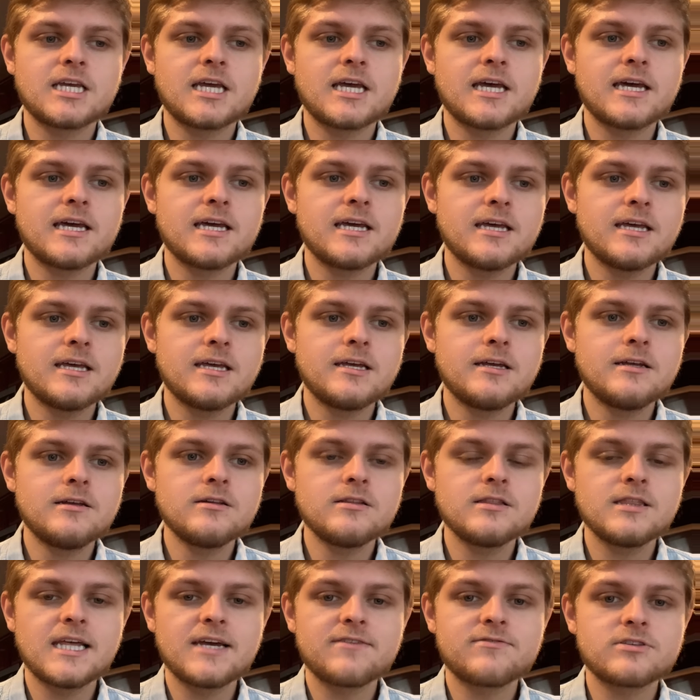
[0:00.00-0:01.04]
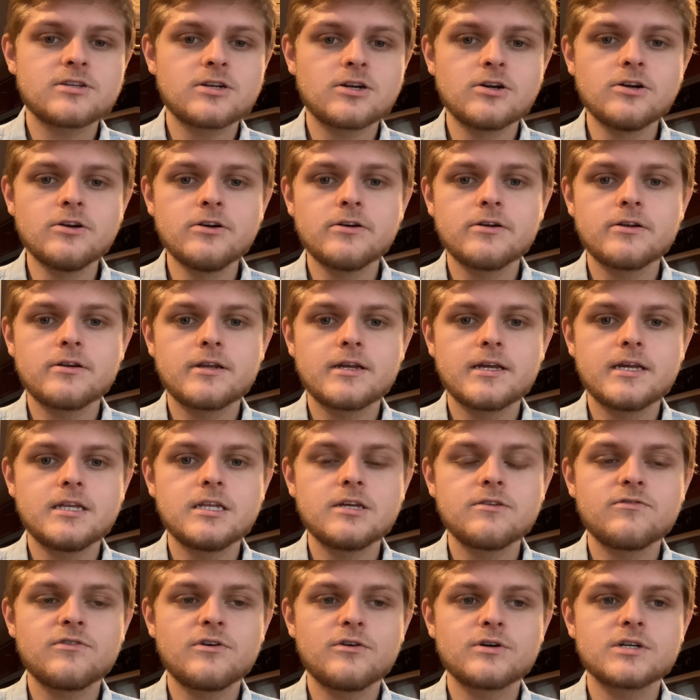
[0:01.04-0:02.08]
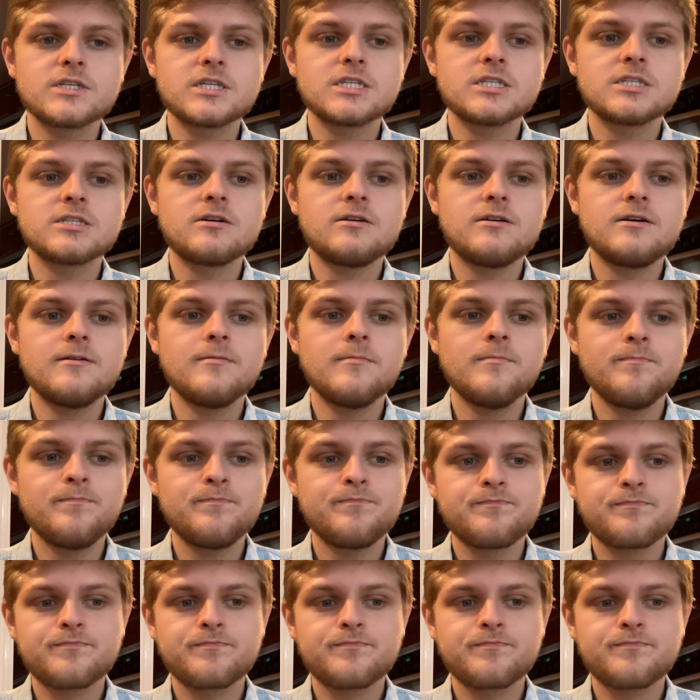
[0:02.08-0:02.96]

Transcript: a left turn, and it focuses on